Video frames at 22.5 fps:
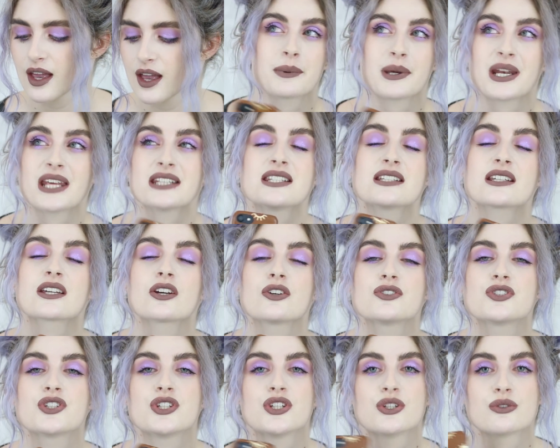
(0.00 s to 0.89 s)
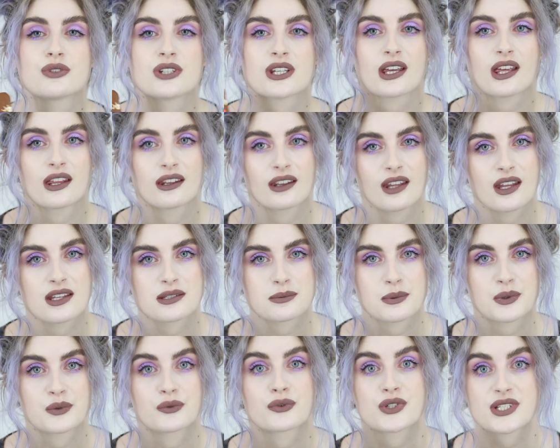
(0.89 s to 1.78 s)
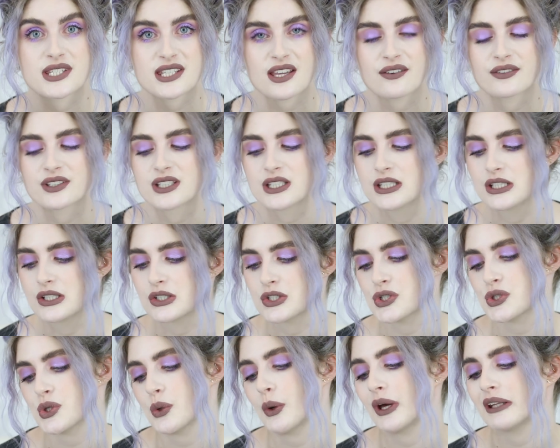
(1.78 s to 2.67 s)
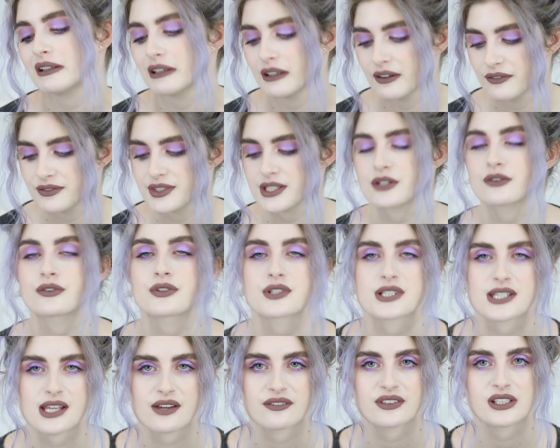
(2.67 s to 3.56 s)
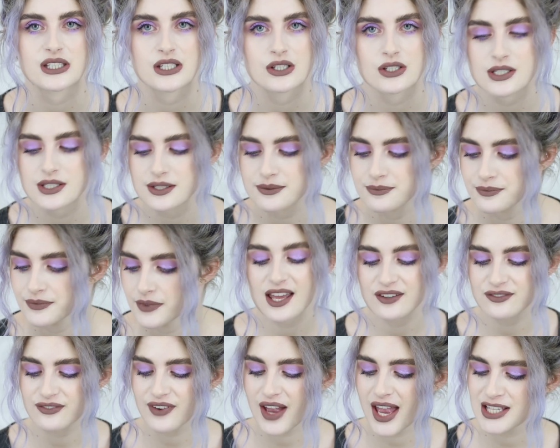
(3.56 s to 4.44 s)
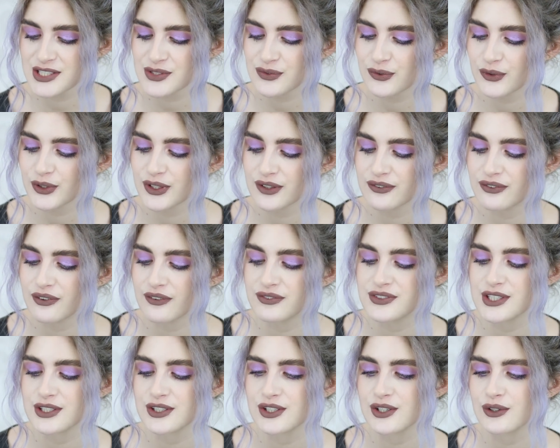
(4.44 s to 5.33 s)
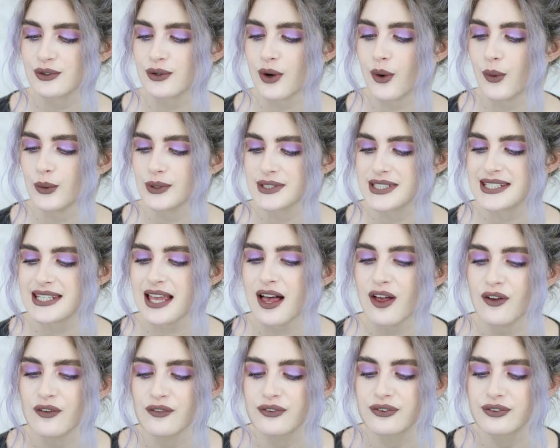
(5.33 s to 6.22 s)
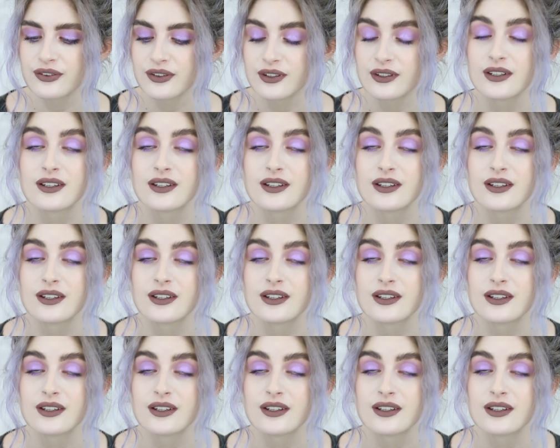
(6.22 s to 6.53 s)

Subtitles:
But I did go to uni in Lisbon for 7 years, so I lived there for 7 years. Advice for your 15-year-old self.